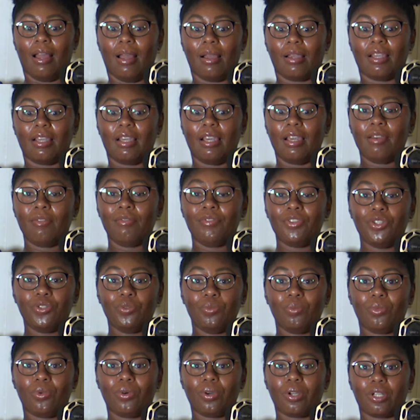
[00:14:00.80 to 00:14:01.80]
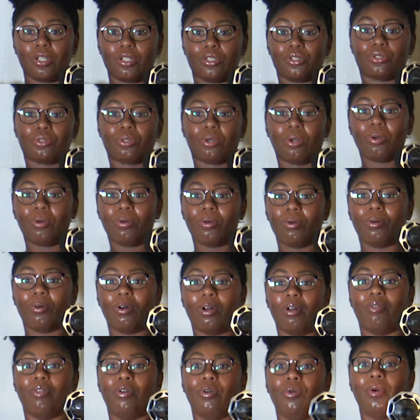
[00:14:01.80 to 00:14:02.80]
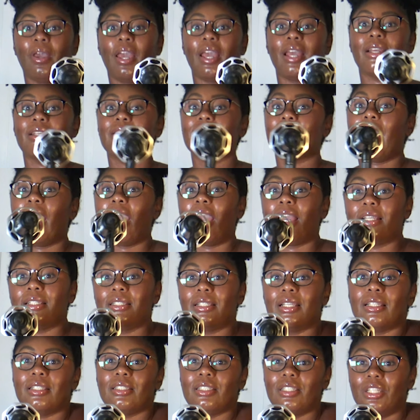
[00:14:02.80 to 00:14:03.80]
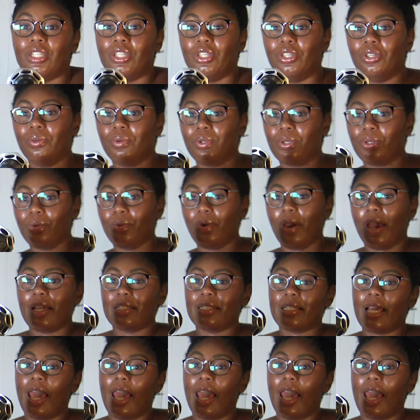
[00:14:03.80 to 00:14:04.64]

give you more control of who has access to you and who has